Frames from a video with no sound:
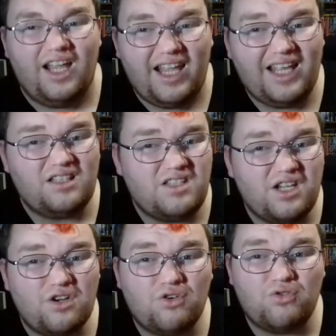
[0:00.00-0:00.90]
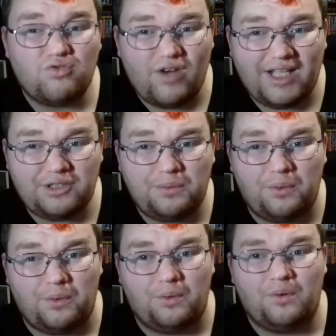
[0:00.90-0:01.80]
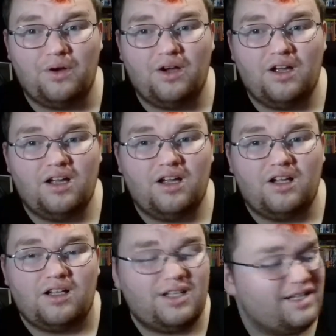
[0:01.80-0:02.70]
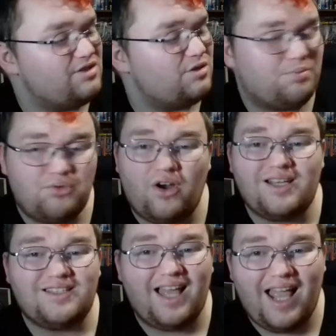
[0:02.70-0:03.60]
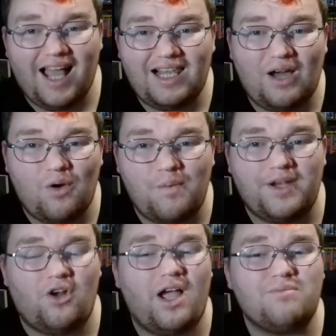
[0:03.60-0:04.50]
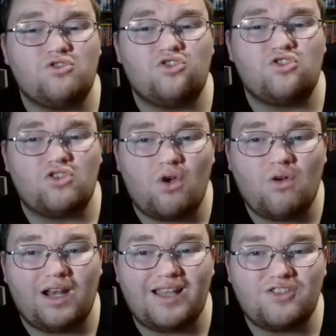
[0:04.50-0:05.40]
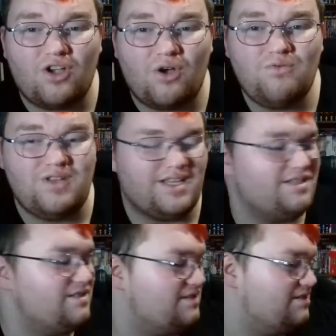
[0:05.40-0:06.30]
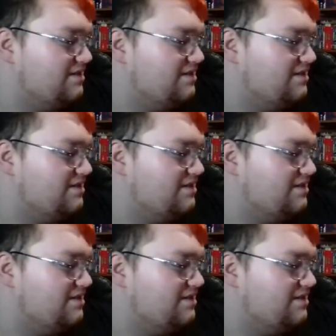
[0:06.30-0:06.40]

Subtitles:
It's incredible. It surprised the hell out of me, and I'm so glad to own this.